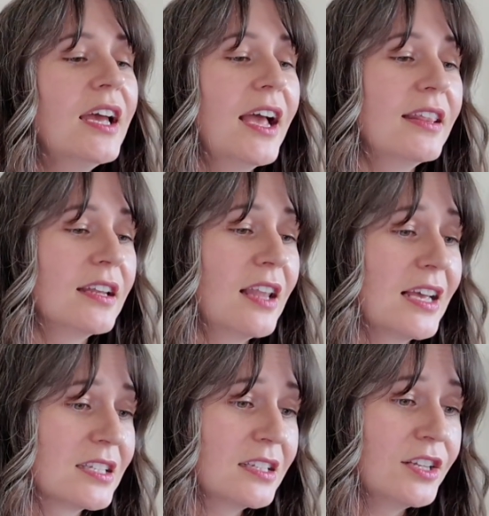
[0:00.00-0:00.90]
And then
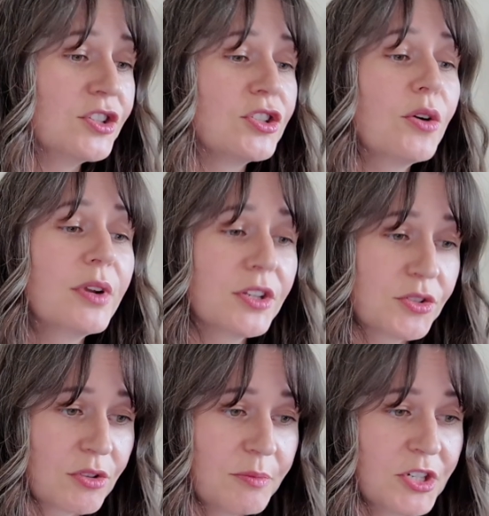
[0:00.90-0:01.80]
lastly, zoning
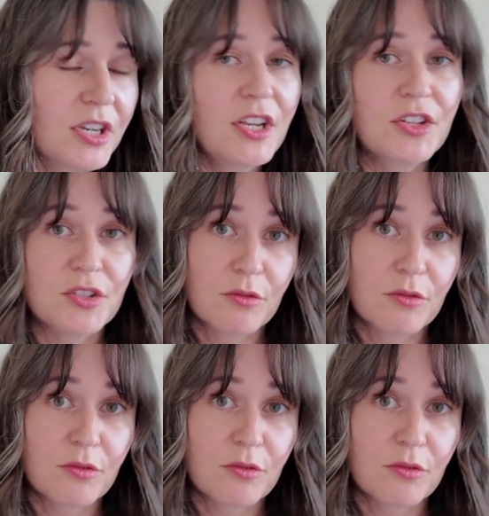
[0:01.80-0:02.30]
description is